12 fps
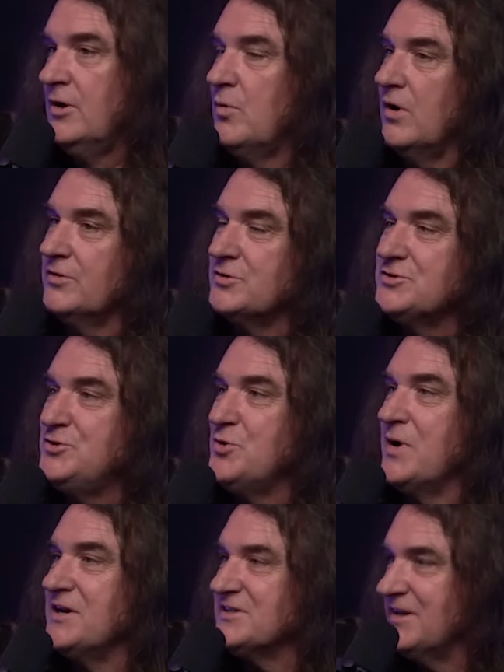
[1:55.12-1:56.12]
Well, there's
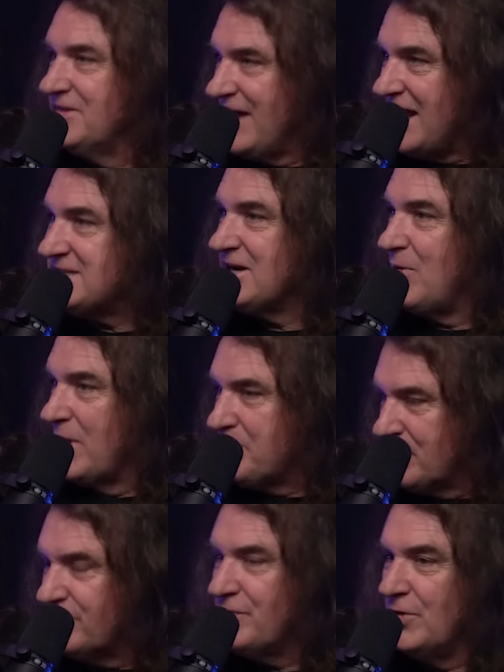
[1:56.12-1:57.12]
two ways. That's how I
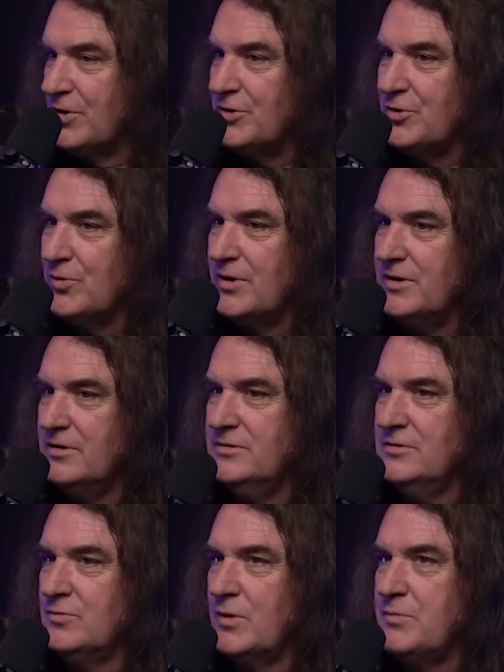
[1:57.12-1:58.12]
prefer to do it.
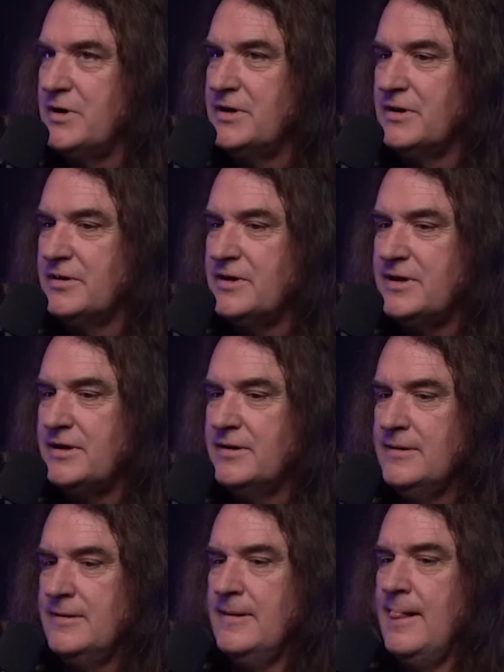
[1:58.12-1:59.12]
When we did the
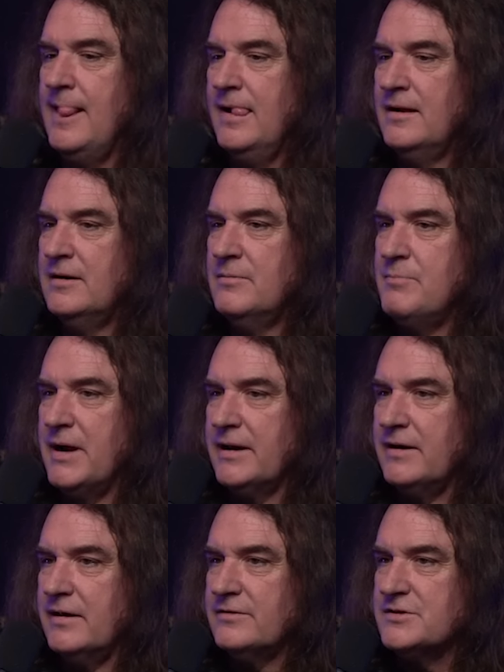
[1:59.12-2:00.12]

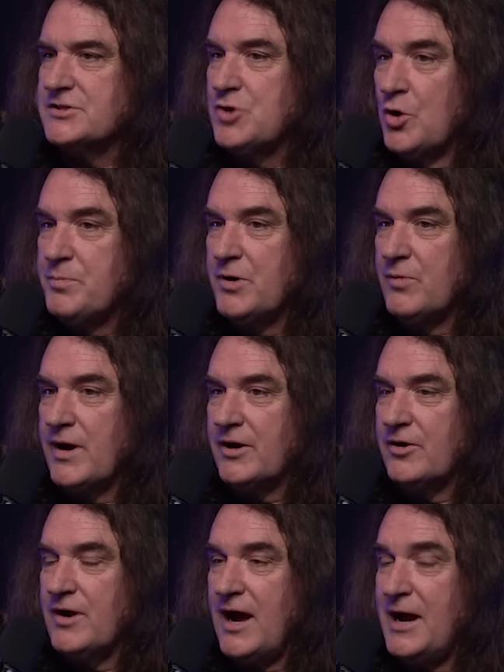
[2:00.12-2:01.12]
Megadeth Dystopia
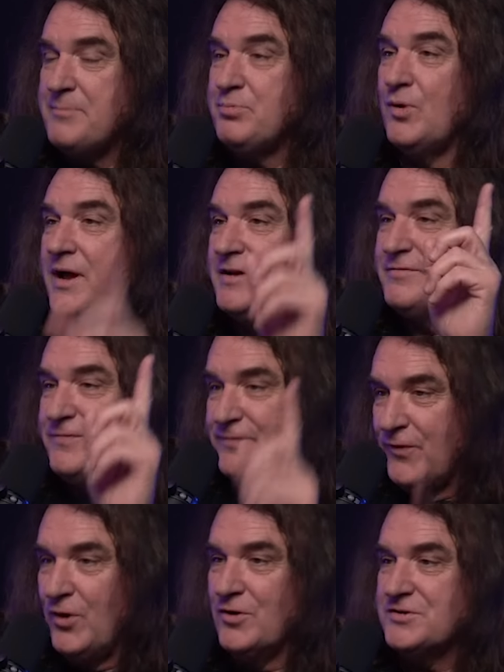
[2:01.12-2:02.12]
record, I played
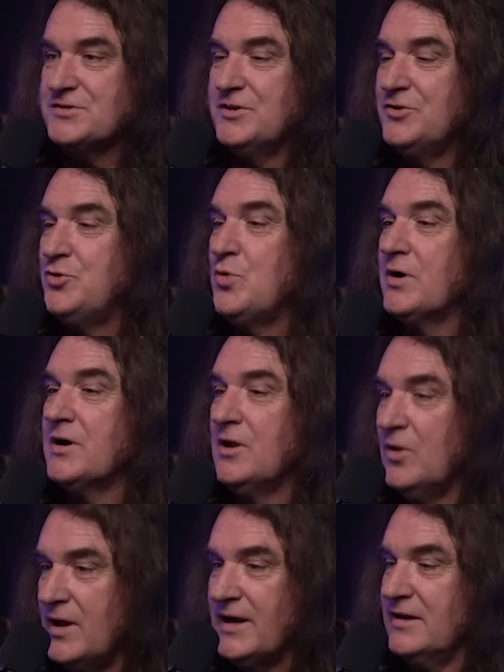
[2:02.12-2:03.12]
first to a
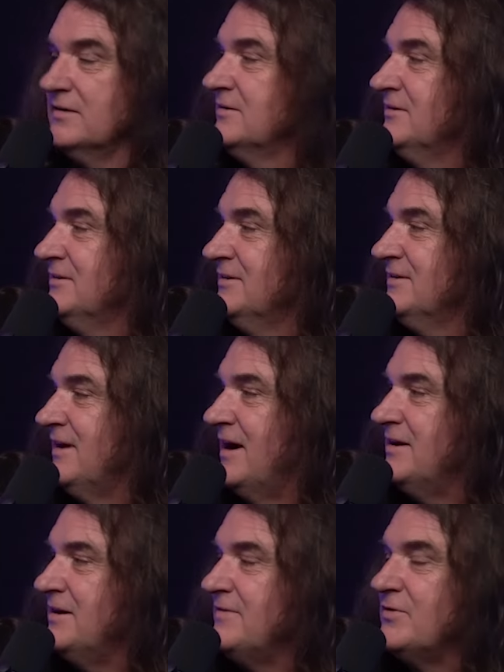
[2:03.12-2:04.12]
click.
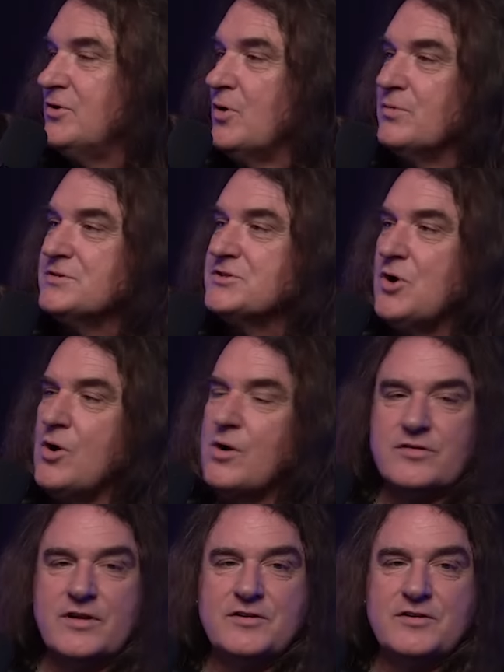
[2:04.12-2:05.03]
I didn't even know the songs.